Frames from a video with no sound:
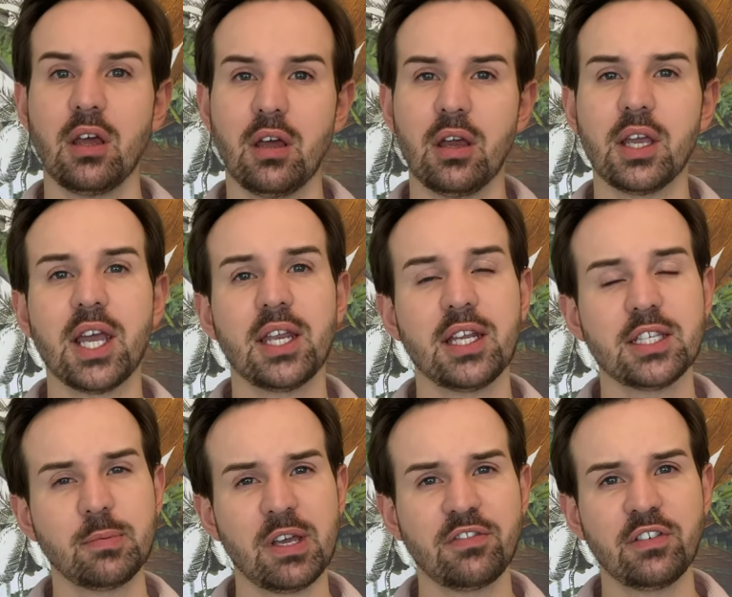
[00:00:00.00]
Again,
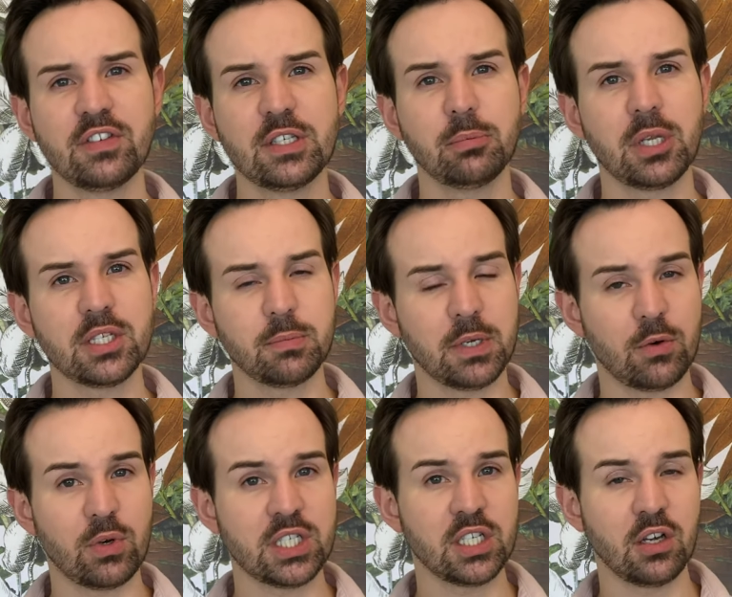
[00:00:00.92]
S P F fifty plus, P R
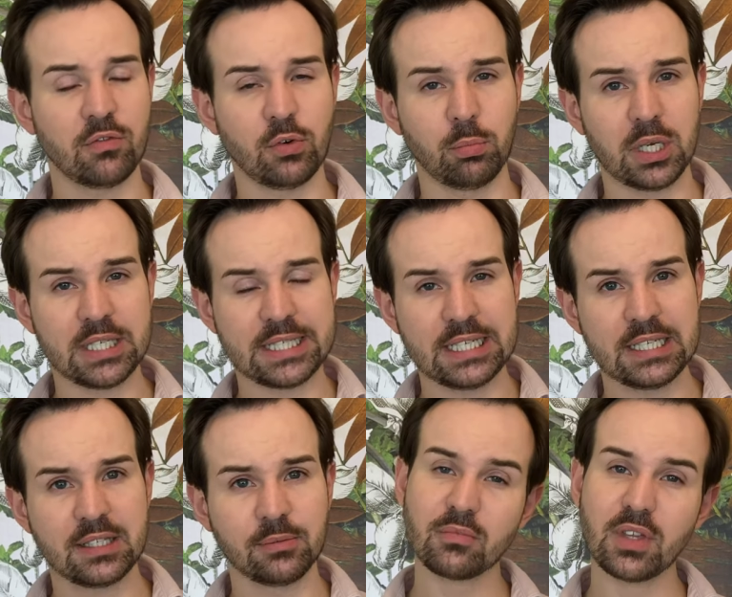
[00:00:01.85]
rating of four
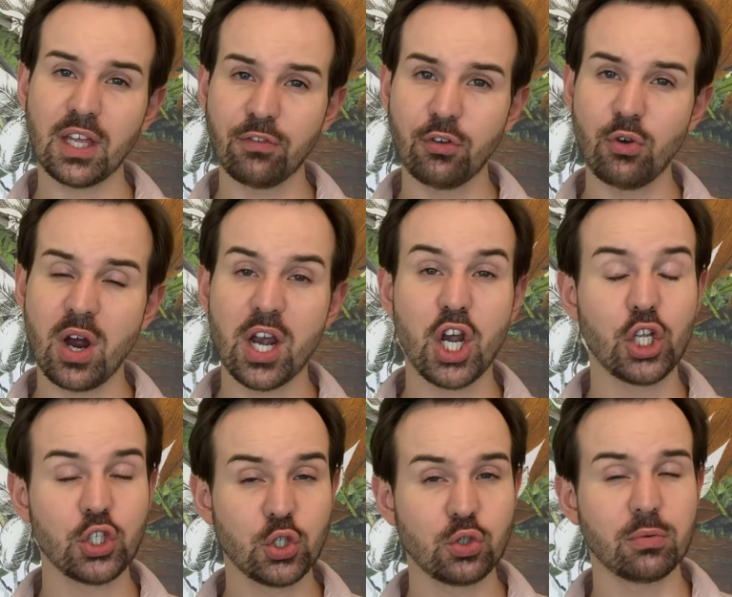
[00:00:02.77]
pluses. If you are
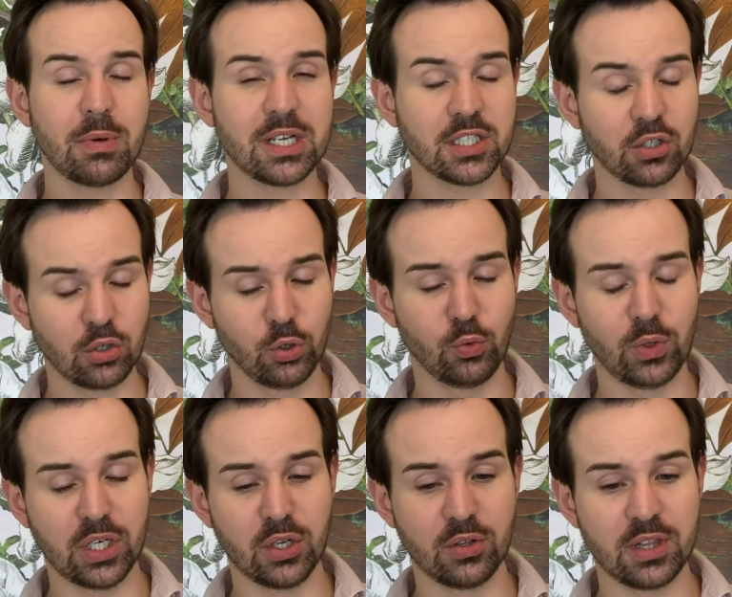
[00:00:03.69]
not new to my channel, you
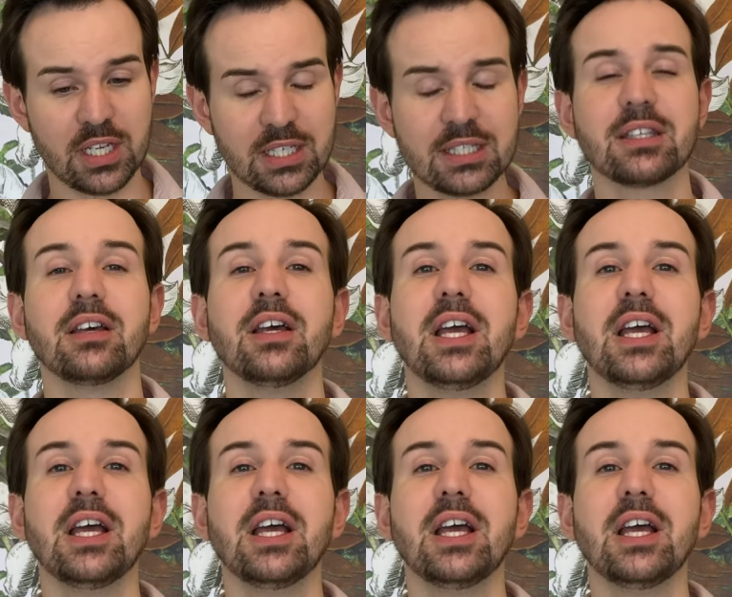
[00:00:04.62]
will know this.